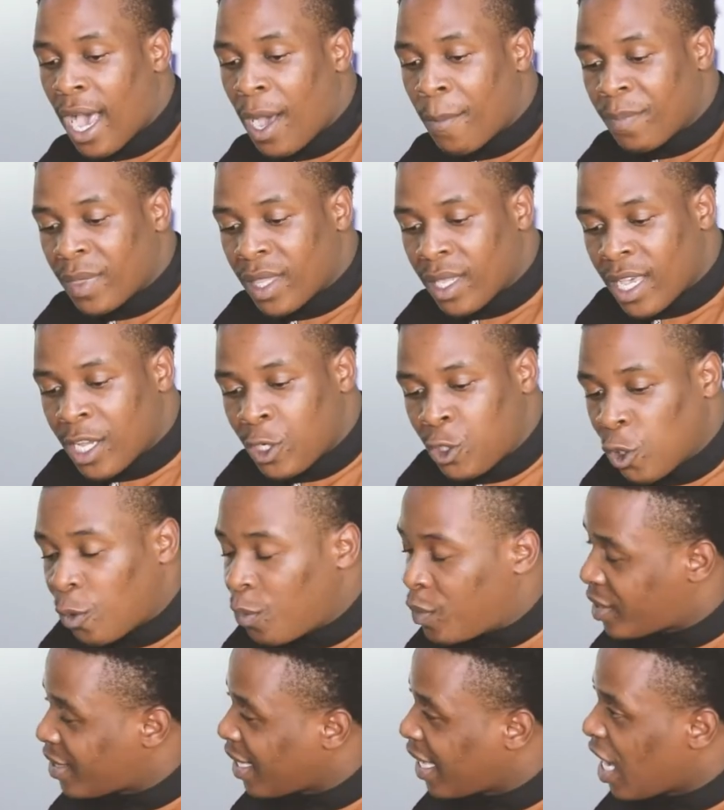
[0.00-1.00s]
a
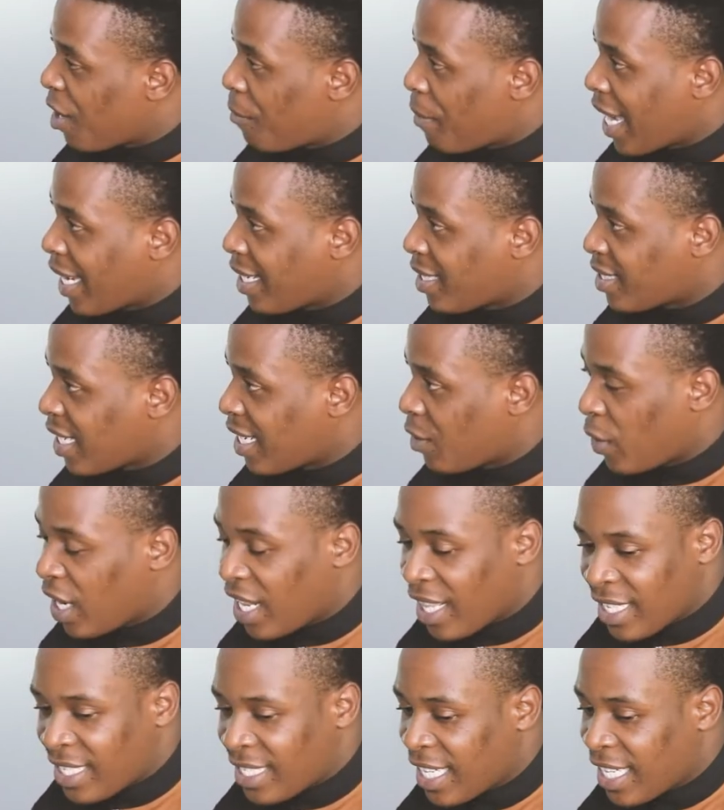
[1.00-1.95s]
job-seeking mindset when they